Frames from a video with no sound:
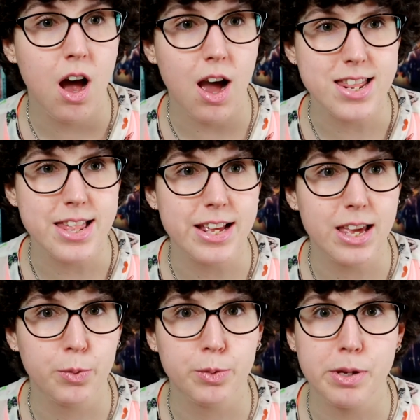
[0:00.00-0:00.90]
I
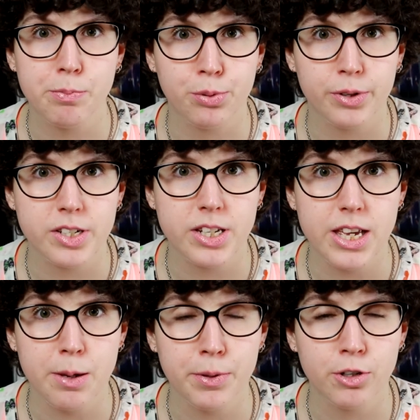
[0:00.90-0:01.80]
think it would be
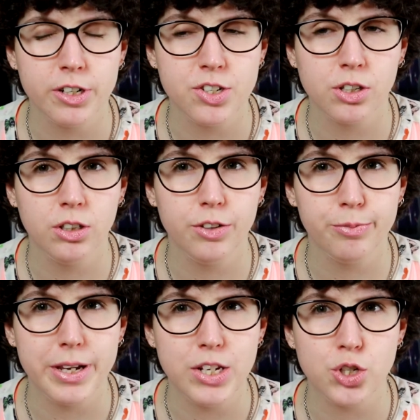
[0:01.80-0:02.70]
pretty hypocritical of
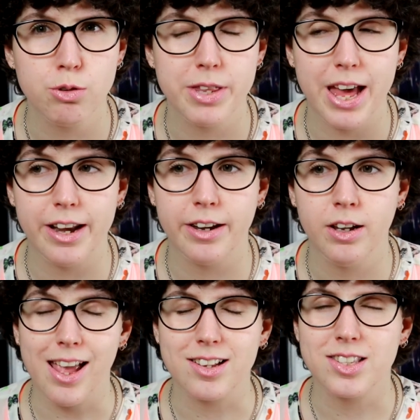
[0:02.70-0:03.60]
me to then
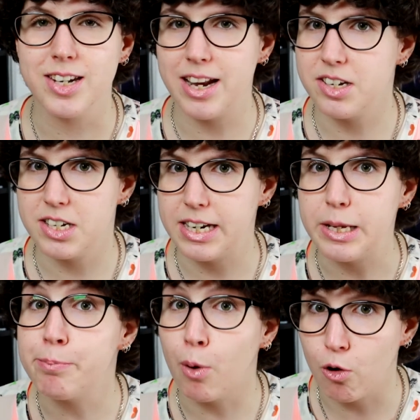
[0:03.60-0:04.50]

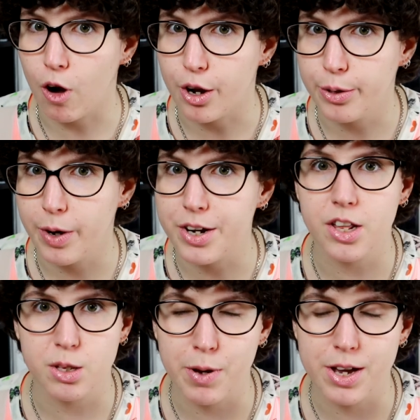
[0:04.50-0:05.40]
extendedly borrow
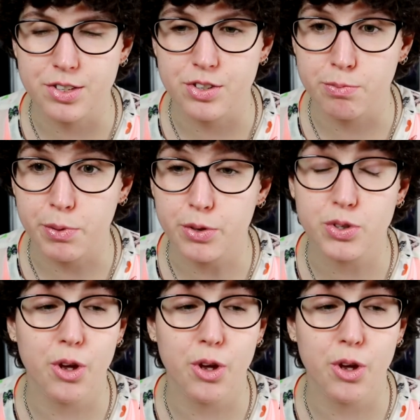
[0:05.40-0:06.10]
another person's book.